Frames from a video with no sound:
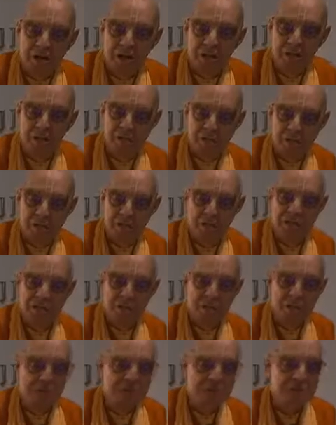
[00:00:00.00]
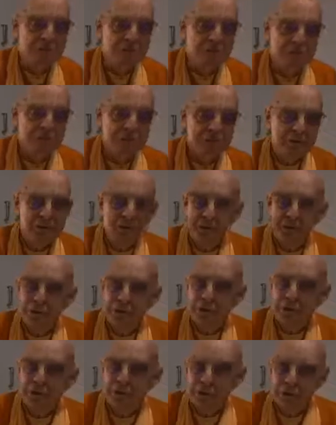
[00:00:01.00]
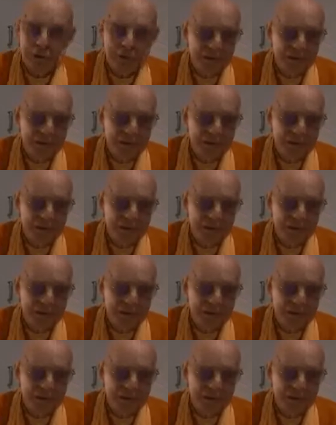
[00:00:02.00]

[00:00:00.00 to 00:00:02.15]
are but transformations of dirt.